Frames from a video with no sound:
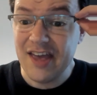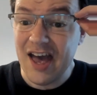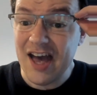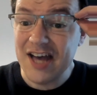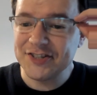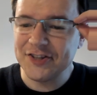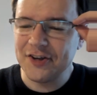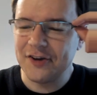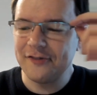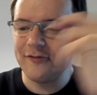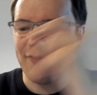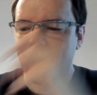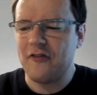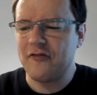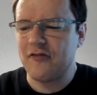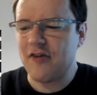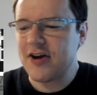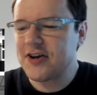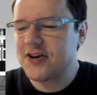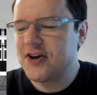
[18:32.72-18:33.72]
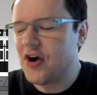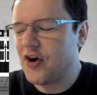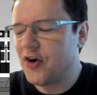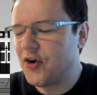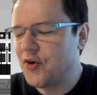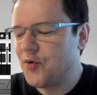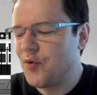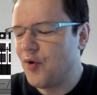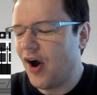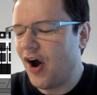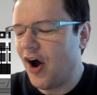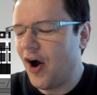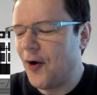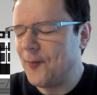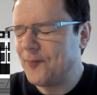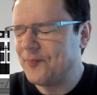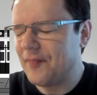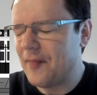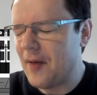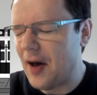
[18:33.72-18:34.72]
Yeah, so
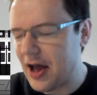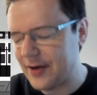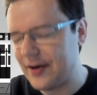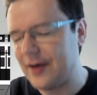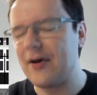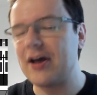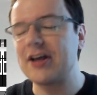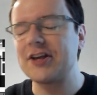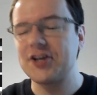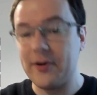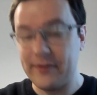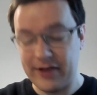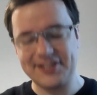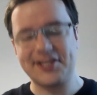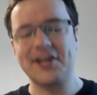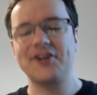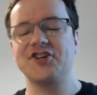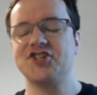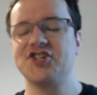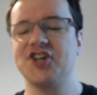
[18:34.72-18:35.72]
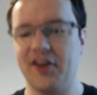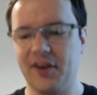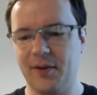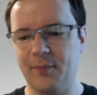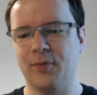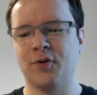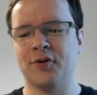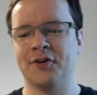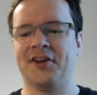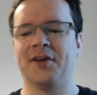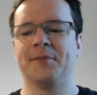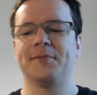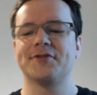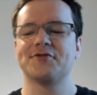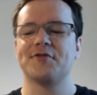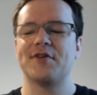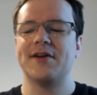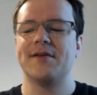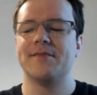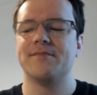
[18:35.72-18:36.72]
Franco essentially shut the border
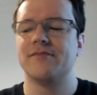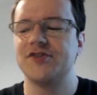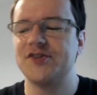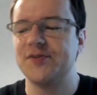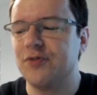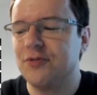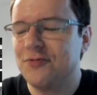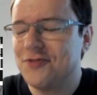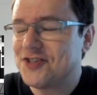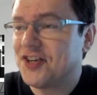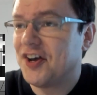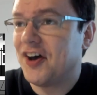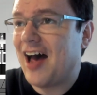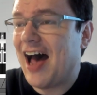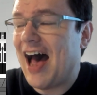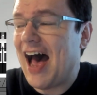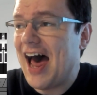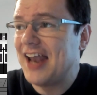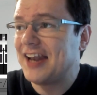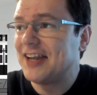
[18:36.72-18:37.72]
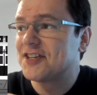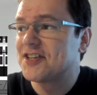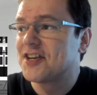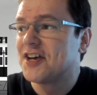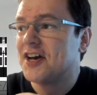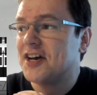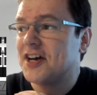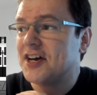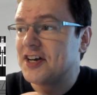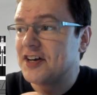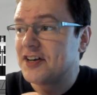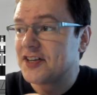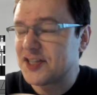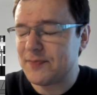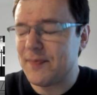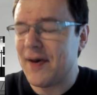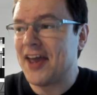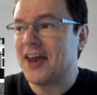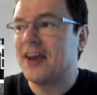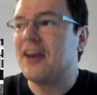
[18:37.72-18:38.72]
between Gibraltar and
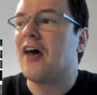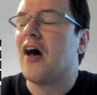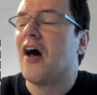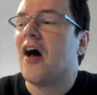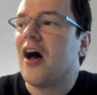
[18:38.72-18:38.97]
Spain.